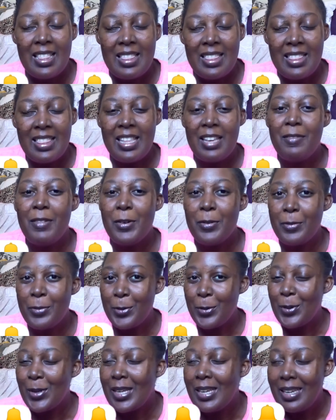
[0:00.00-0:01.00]
never
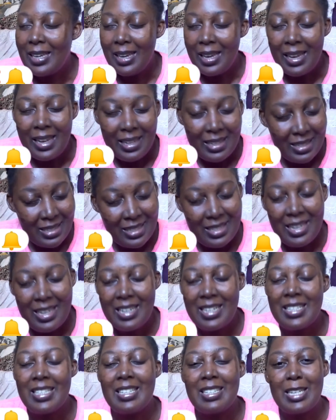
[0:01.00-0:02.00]
forget
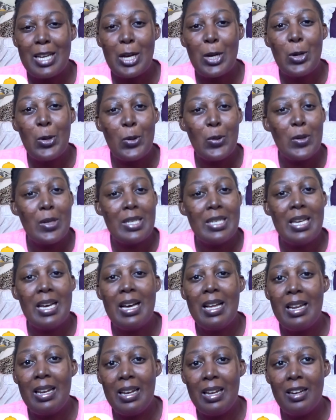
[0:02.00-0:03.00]
that God
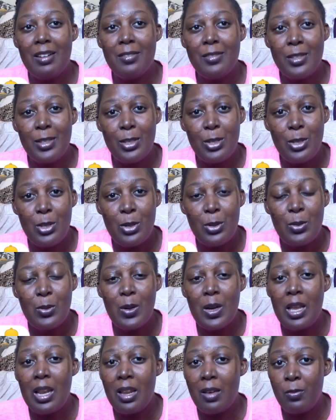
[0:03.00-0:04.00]
loves you.
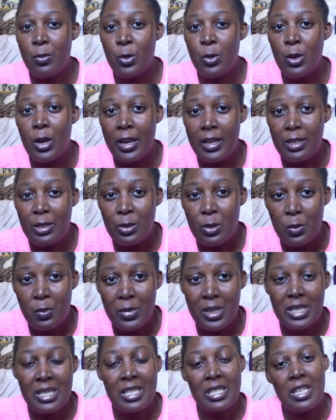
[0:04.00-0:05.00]
I love you guys so
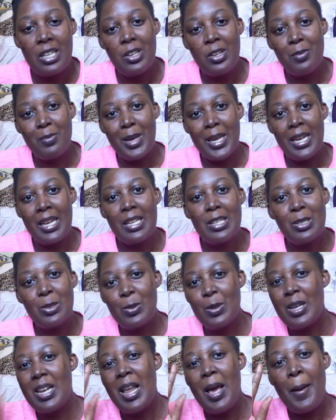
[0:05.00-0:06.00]
much. See you in my next
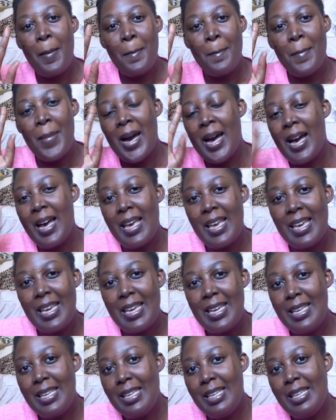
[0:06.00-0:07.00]
one.
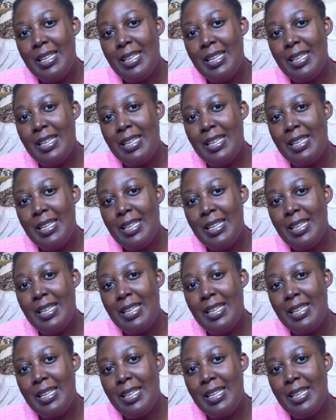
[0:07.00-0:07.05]
Bye.